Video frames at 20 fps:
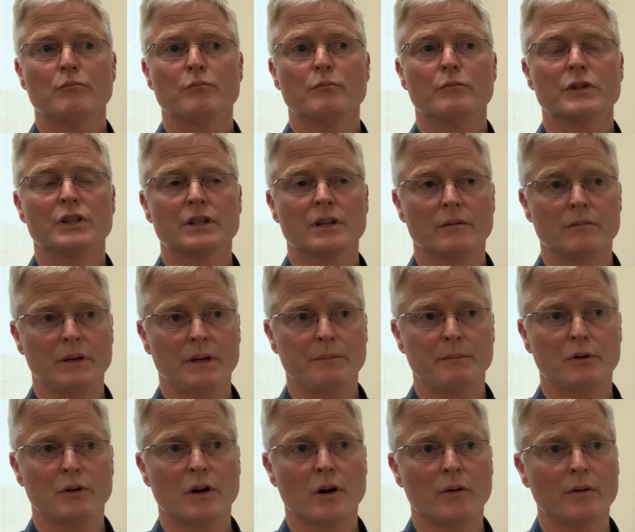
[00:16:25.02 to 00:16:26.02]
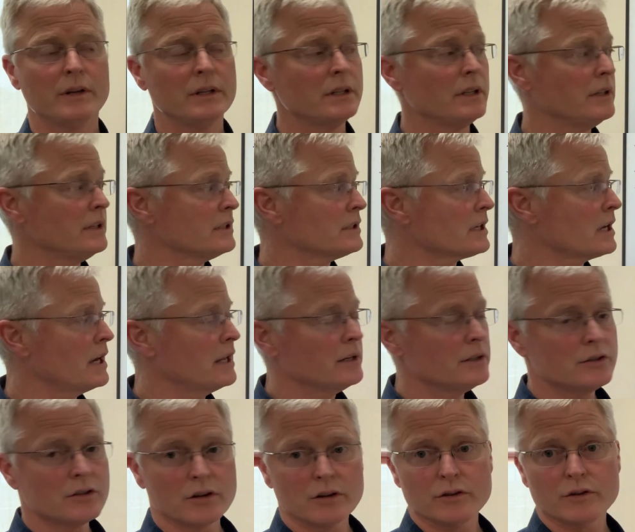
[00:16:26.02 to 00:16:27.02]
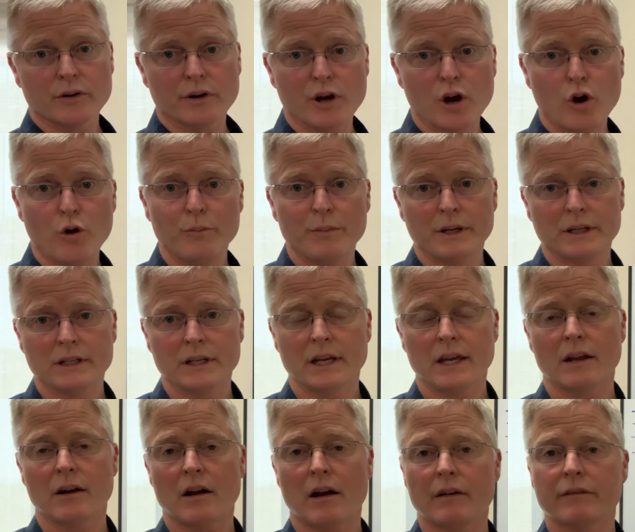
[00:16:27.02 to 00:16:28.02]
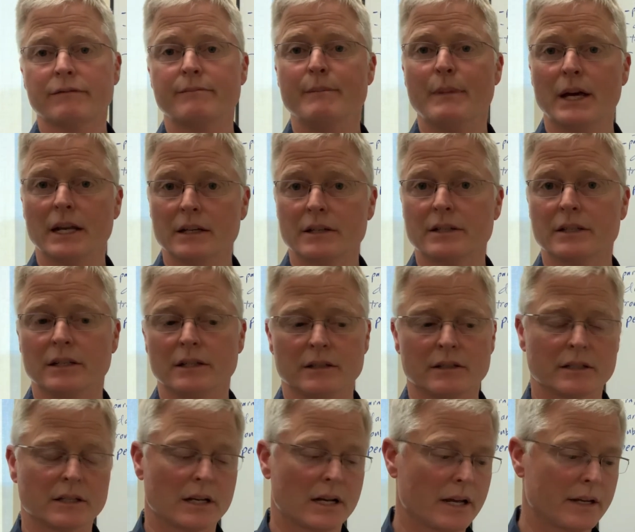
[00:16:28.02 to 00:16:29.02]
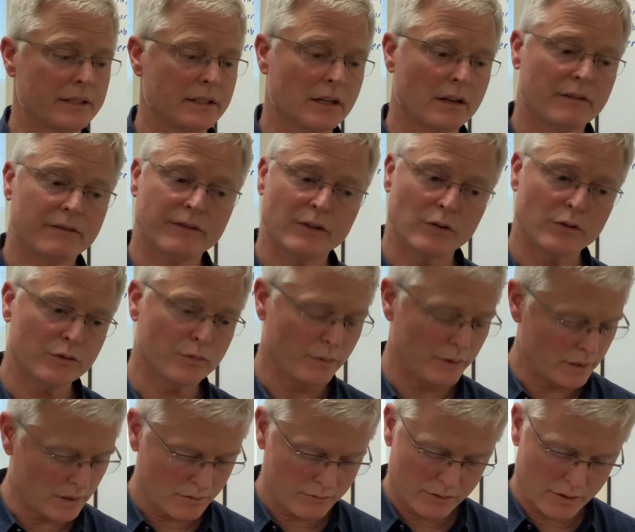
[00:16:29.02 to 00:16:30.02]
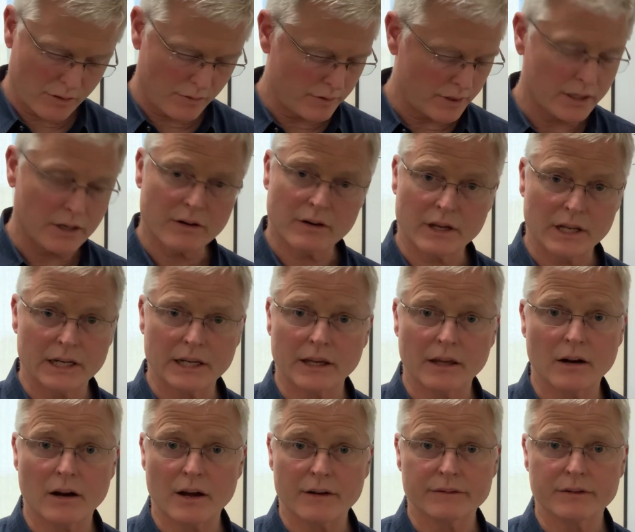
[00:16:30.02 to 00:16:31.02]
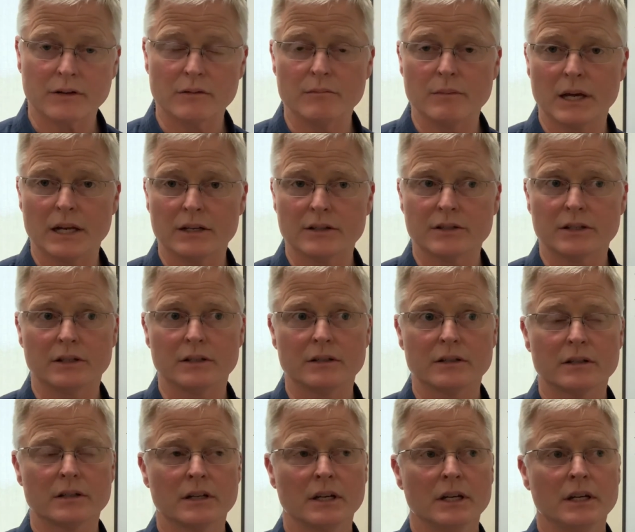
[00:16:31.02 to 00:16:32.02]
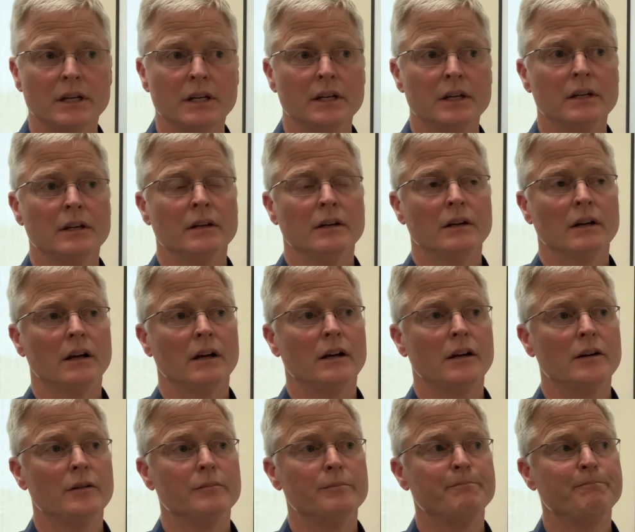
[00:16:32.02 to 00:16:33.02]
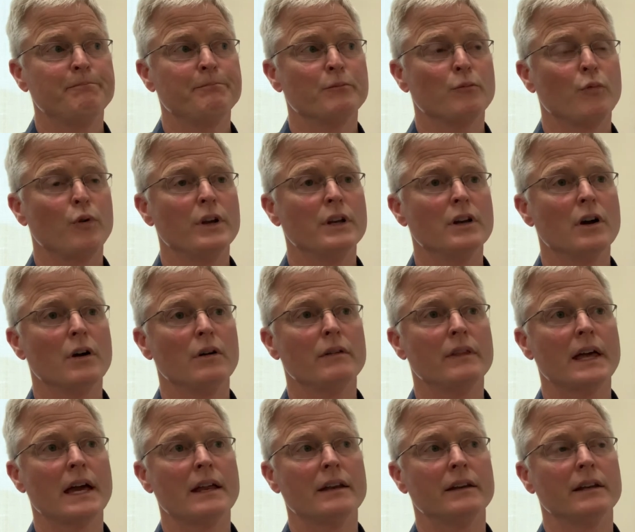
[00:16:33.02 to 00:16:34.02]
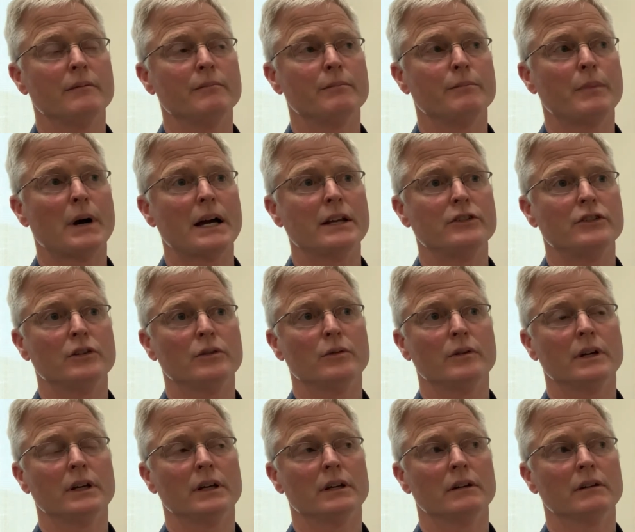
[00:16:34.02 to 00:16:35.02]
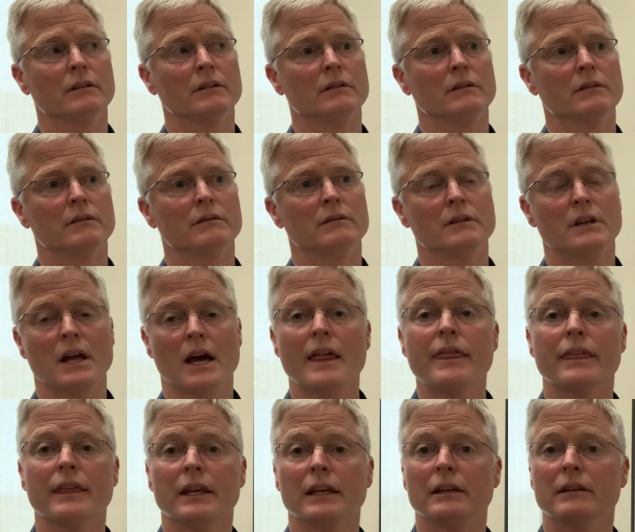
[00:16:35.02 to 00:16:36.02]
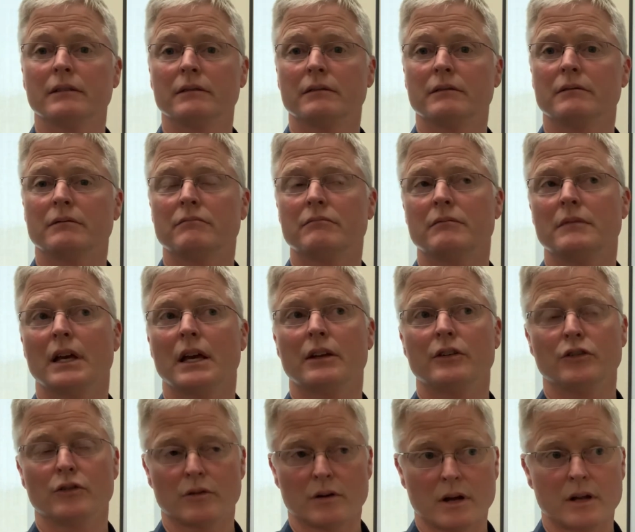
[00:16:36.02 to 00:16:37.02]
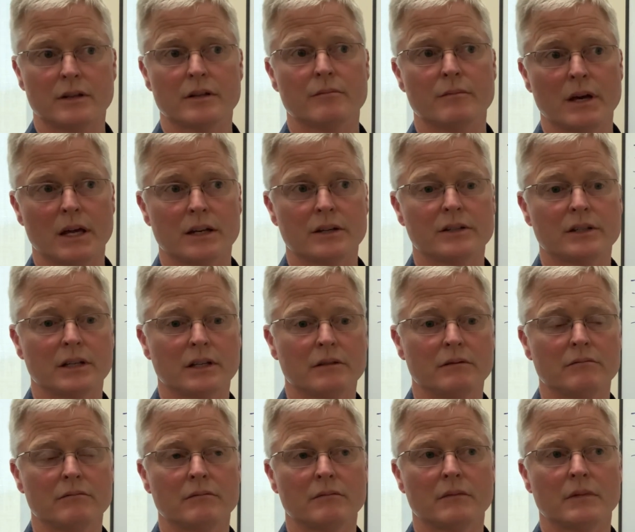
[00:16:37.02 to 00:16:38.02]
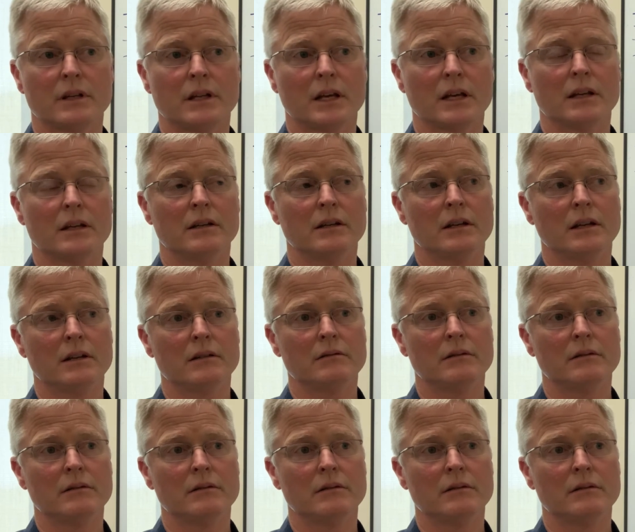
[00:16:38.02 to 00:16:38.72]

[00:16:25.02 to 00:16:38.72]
Some people go into this kind of surgery hoping to get off medicines, and I tell folks, we don't know that you're going to get off your medicines. We know that by doing nothing and you're on the medicine, then